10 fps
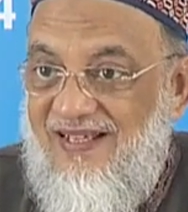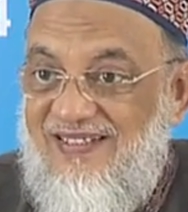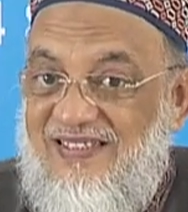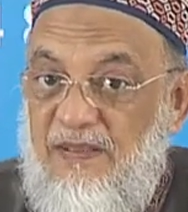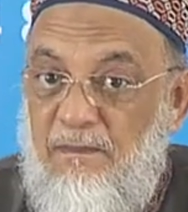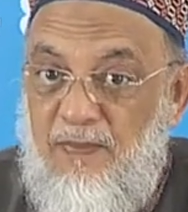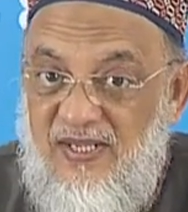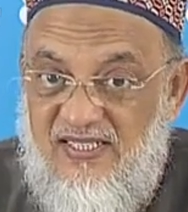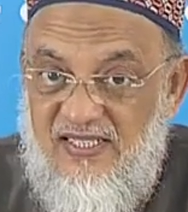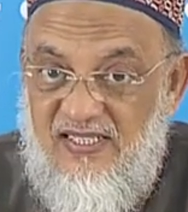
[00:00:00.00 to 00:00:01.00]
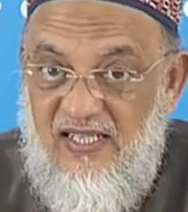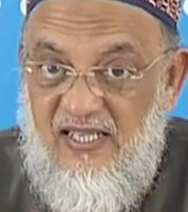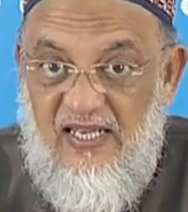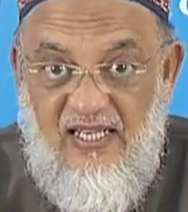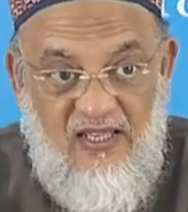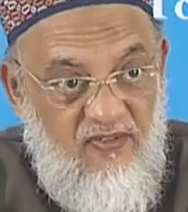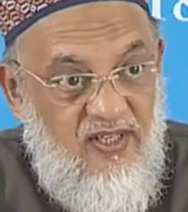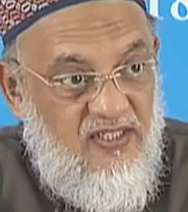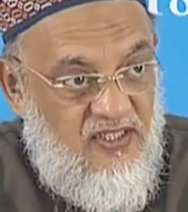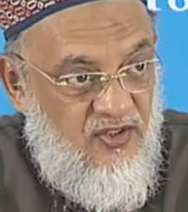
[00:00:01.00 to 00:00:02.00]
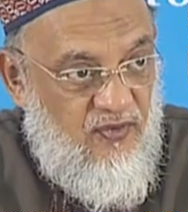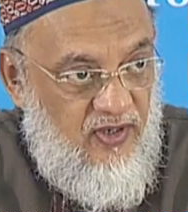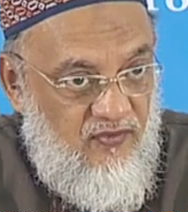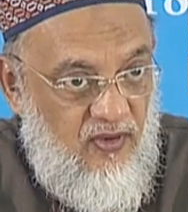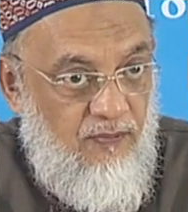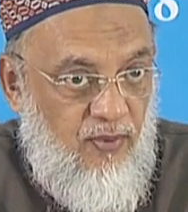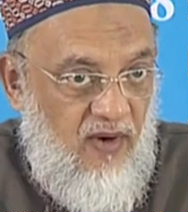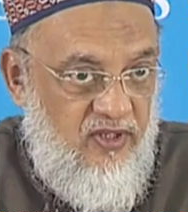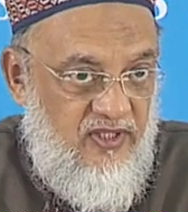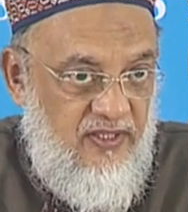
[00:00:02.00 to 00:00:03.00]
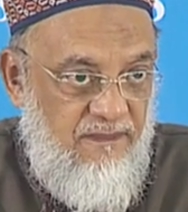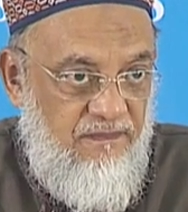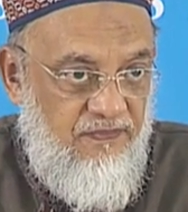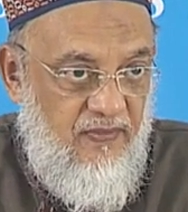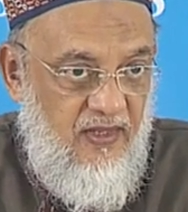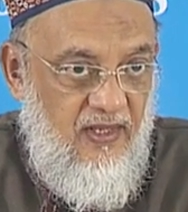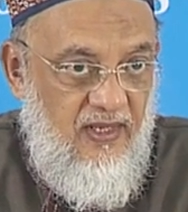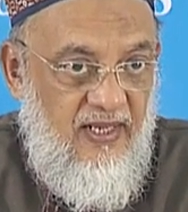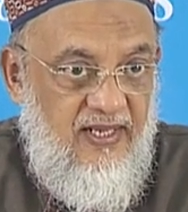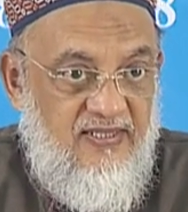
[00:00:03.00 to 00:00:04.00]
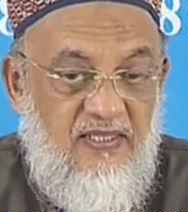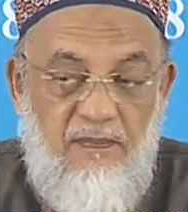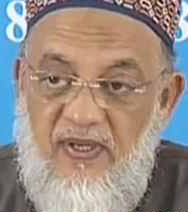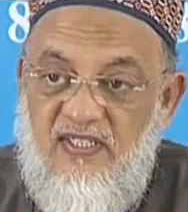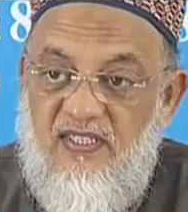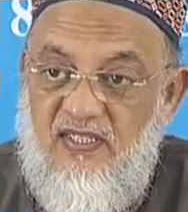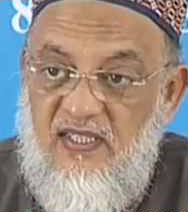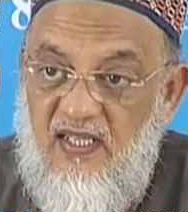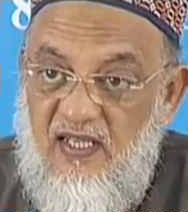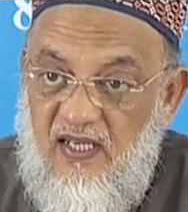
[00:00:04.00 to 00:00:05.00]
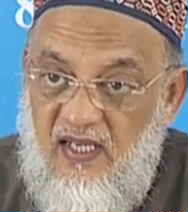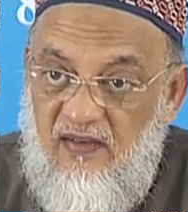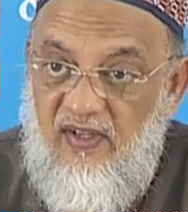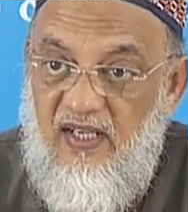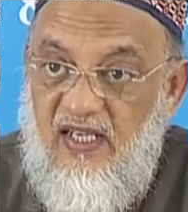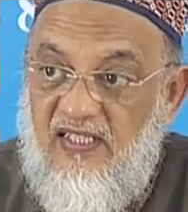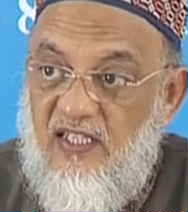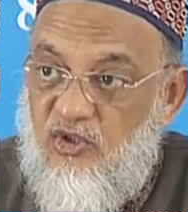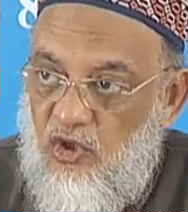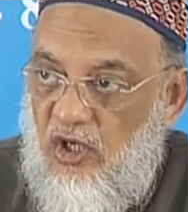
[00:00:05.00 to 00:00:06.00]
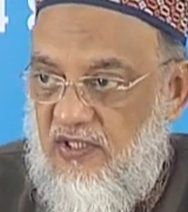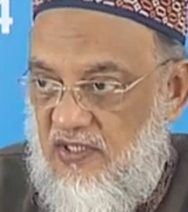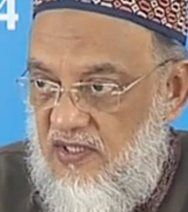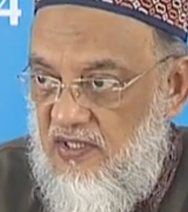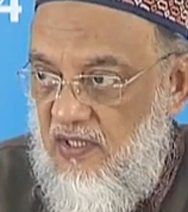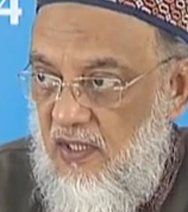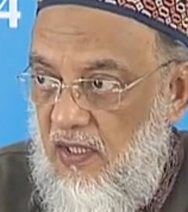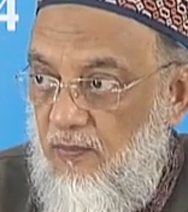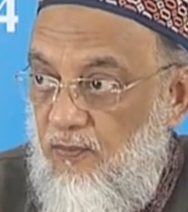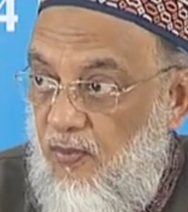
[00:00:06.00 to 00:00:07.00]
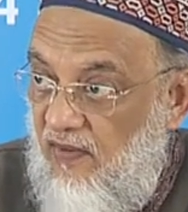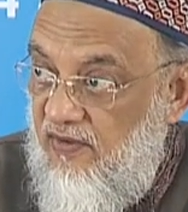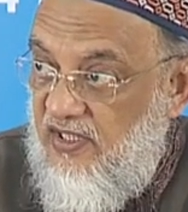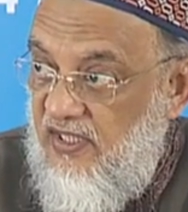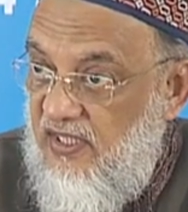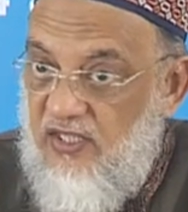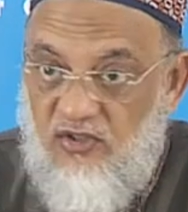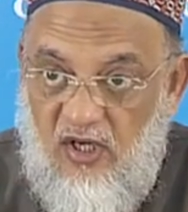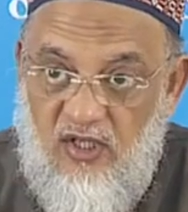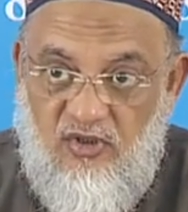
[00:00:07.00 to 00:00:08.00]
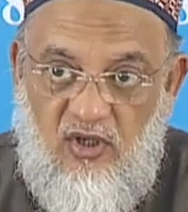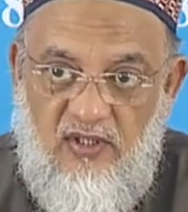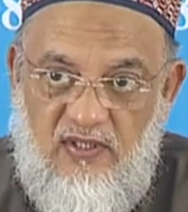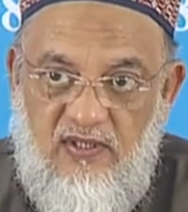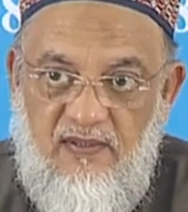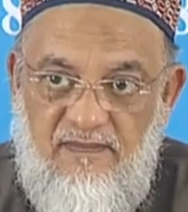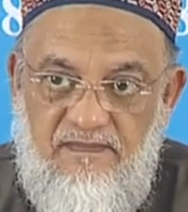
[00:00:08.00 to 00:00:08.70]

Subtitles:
Simplicity in living is different from poverty. Simplicity in living is a choice. Poverty is not a choice.